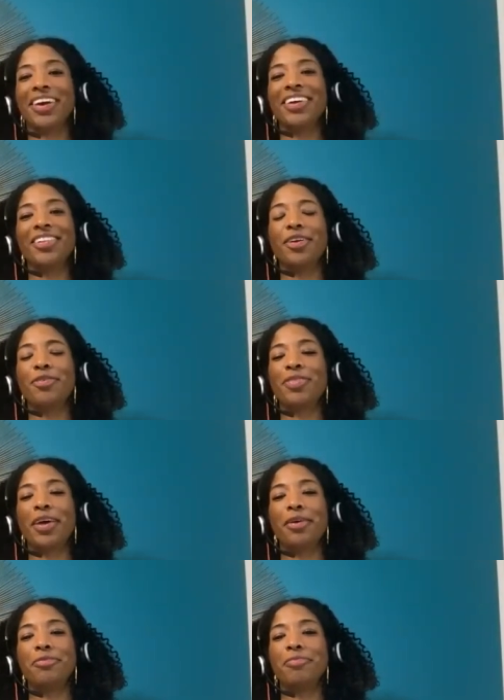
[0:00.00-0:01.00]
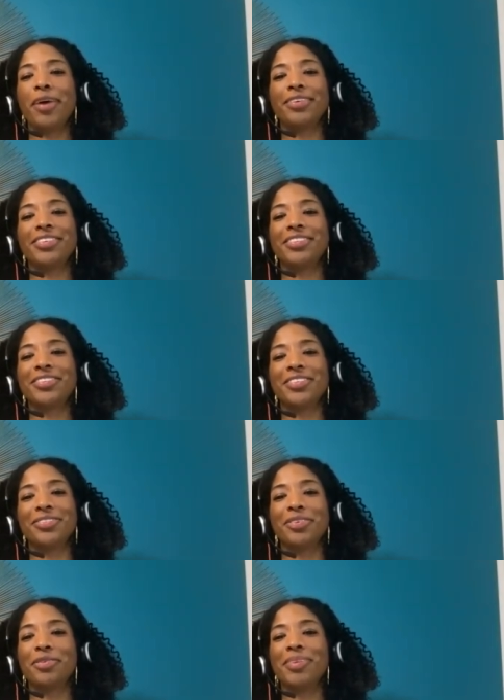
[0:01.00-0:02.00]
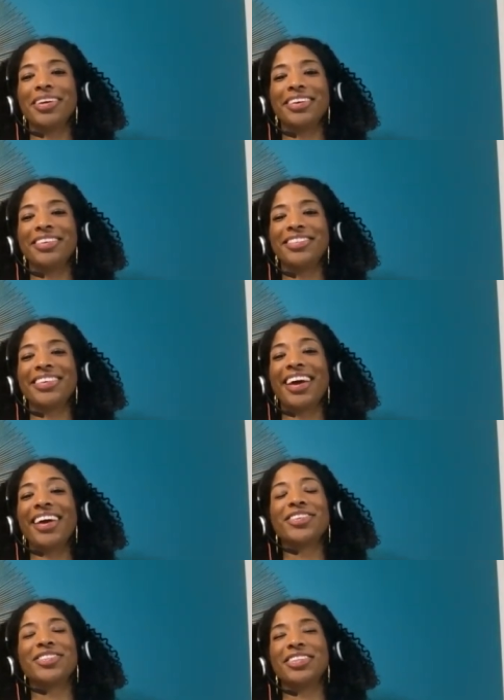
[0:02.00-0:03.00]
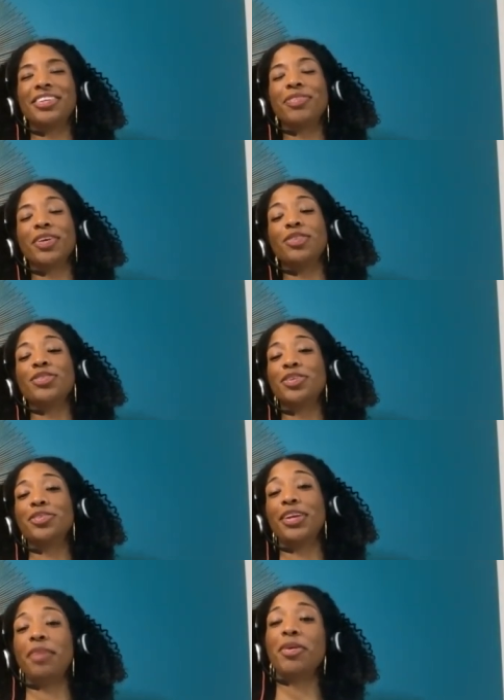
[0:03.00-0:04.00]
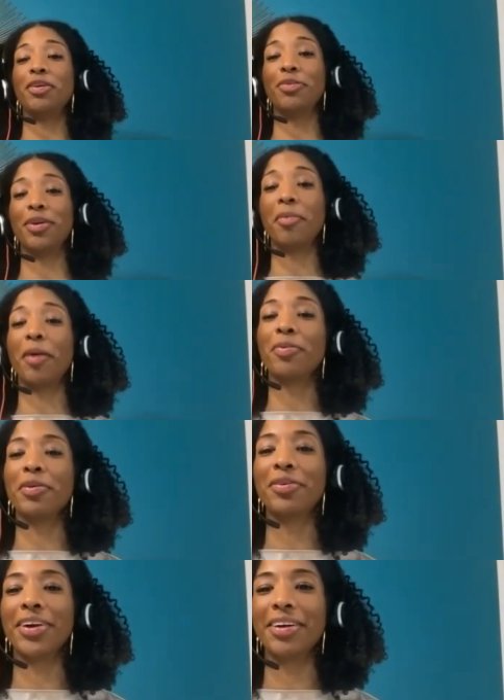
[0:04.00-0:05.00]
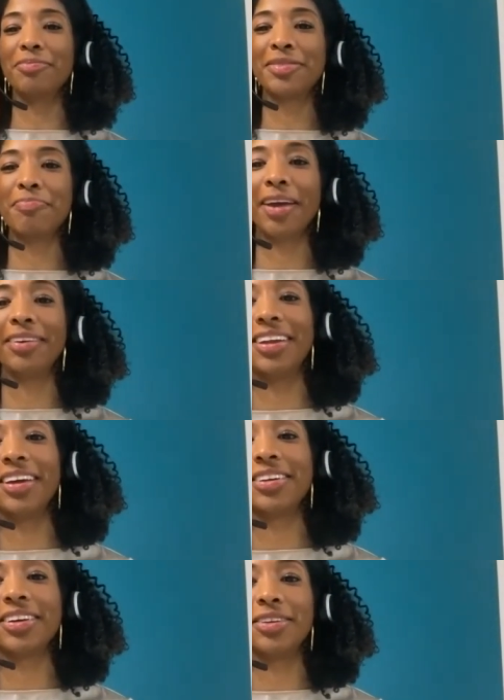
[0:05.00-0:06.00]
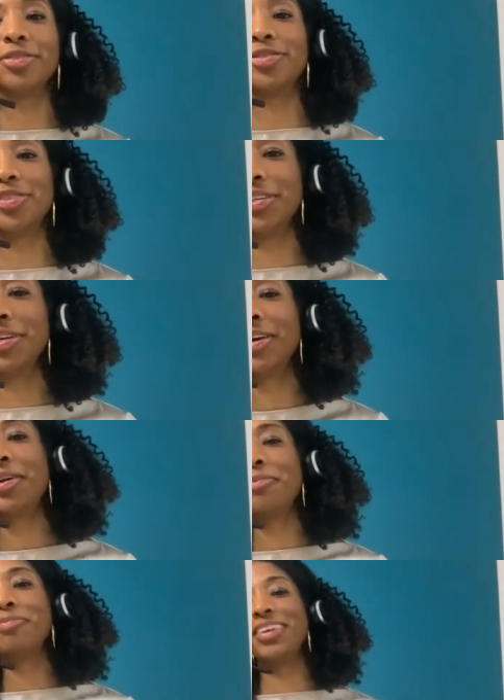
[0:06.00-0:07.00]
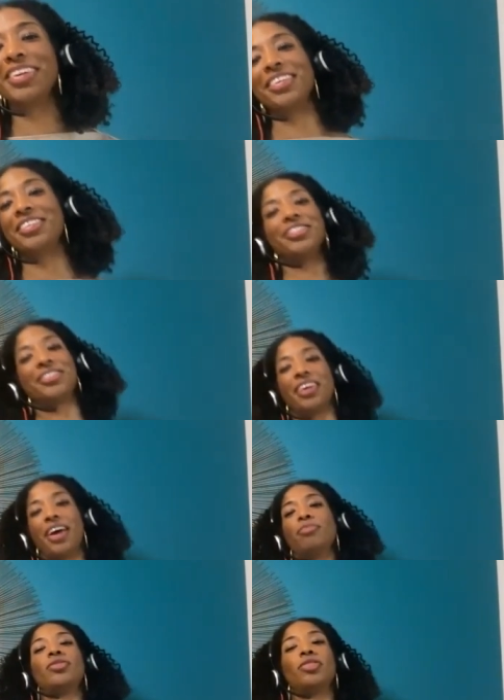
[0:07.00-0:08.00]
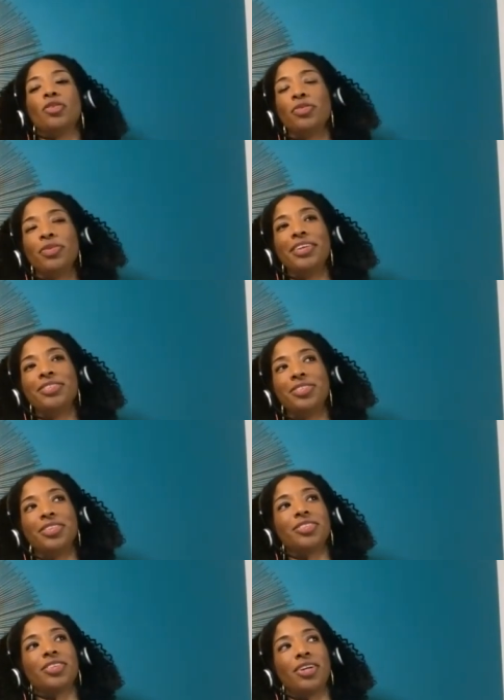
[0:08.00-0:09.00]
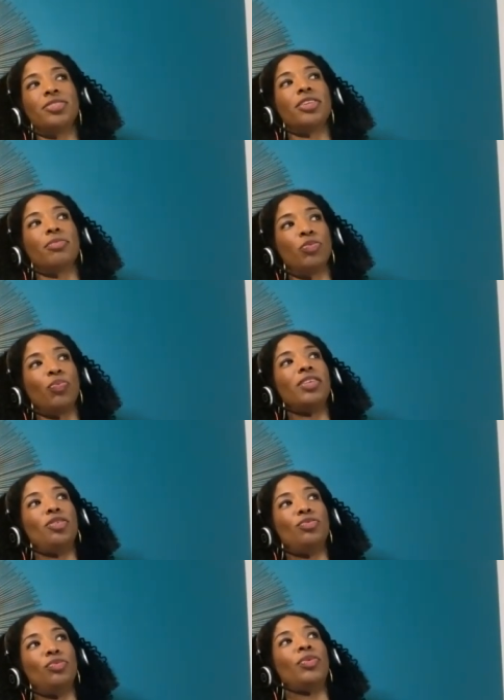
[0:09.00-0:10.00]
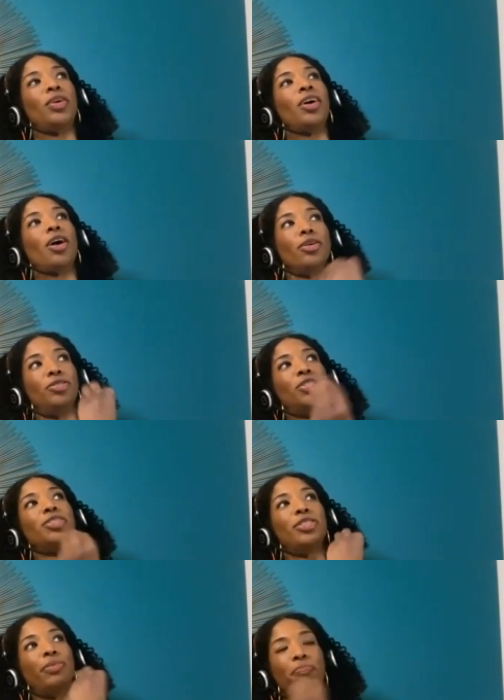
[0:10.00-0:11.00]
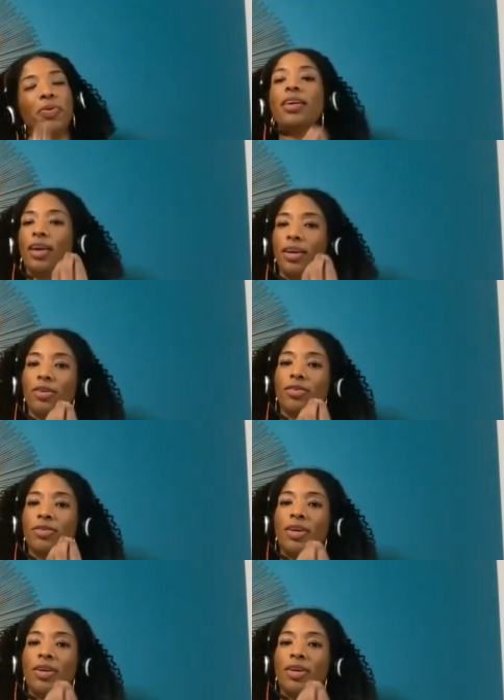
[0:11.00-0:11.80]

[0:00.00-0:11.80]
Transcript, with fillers: I love that magnet story because I actually even considered naming one of my programs Magnetic Energy because I'm so into this concept when you are just being,